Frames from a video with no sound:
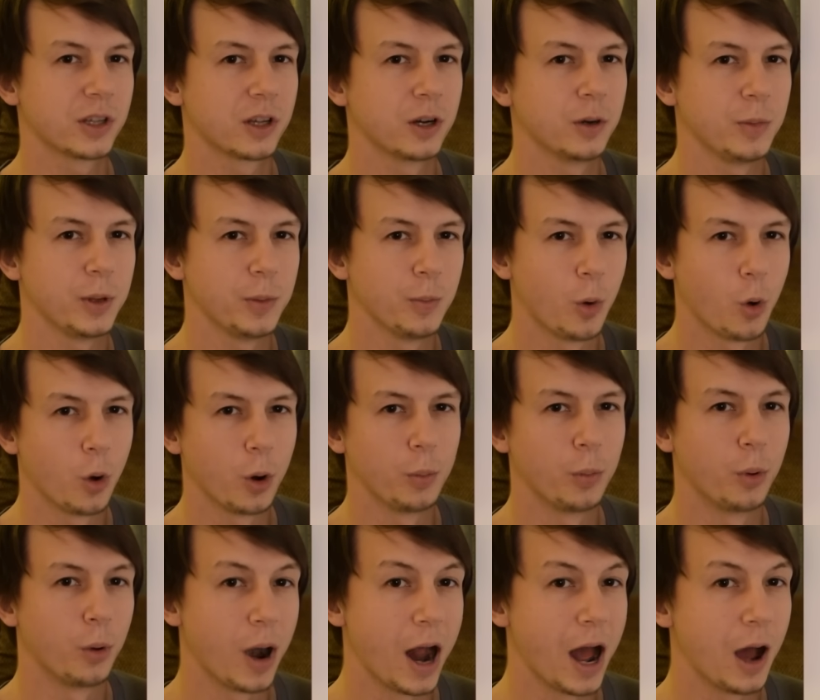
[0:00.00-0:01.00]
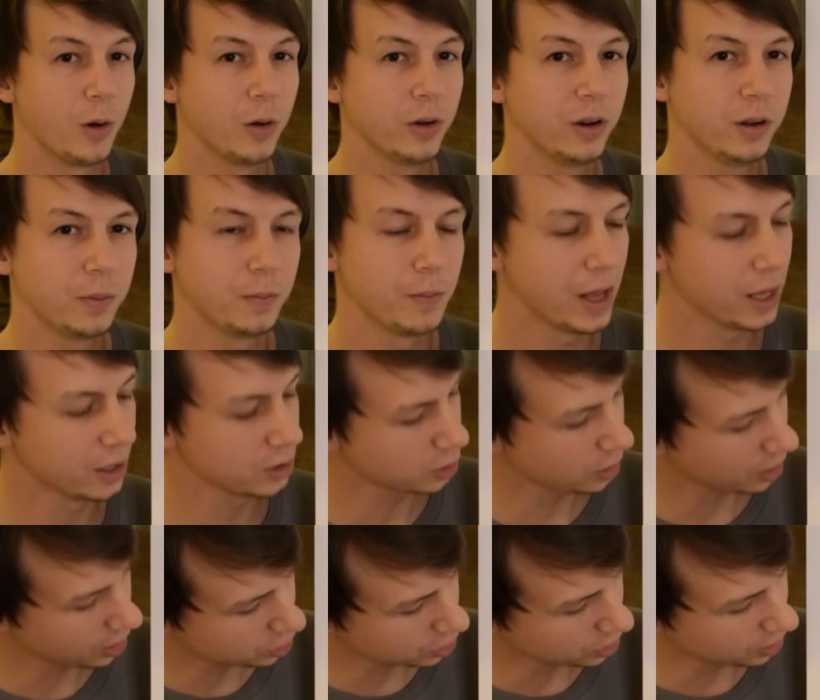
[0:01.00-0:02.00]
are gonna be more brown. Males
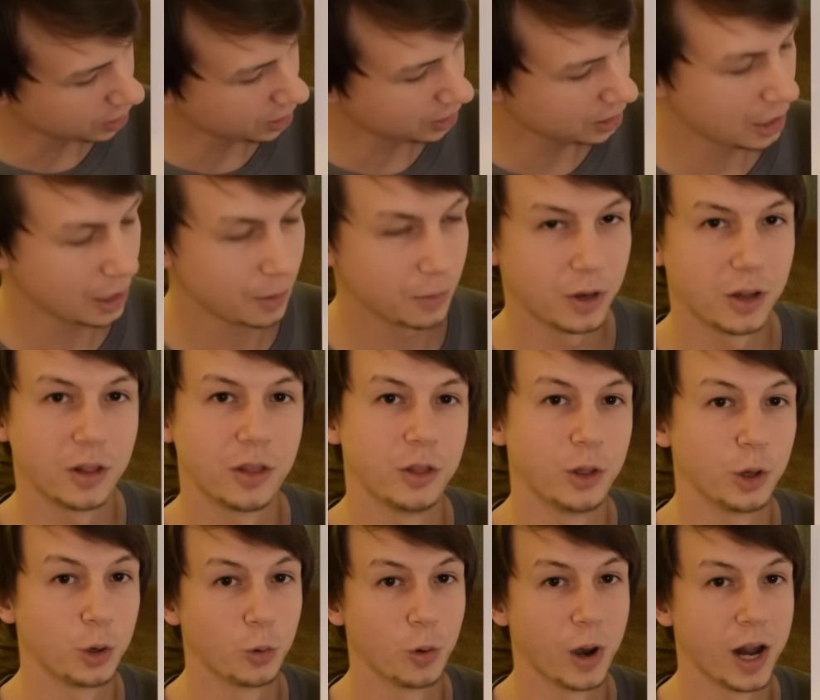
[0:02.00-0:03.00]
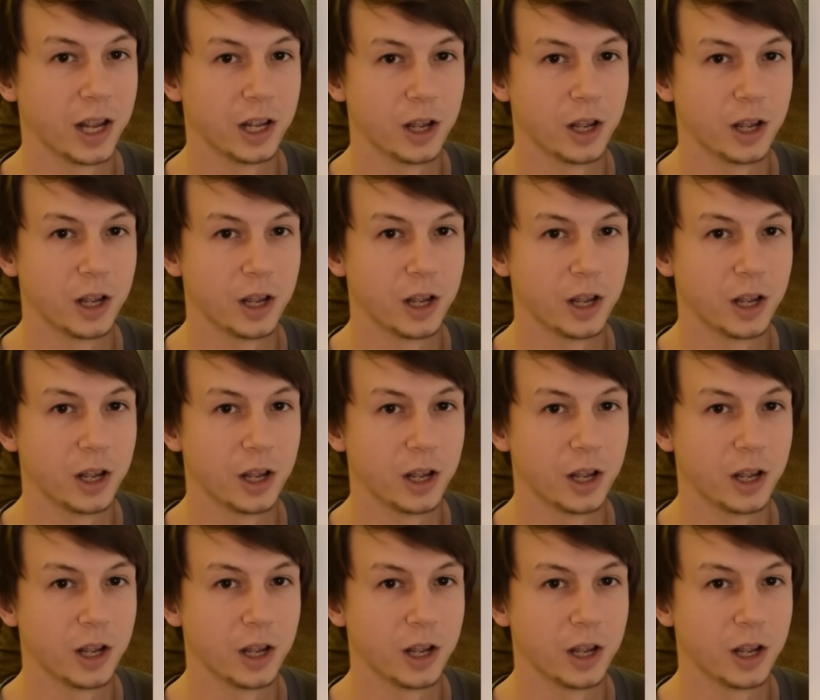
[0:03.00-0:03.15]
are actually nicknamed the gray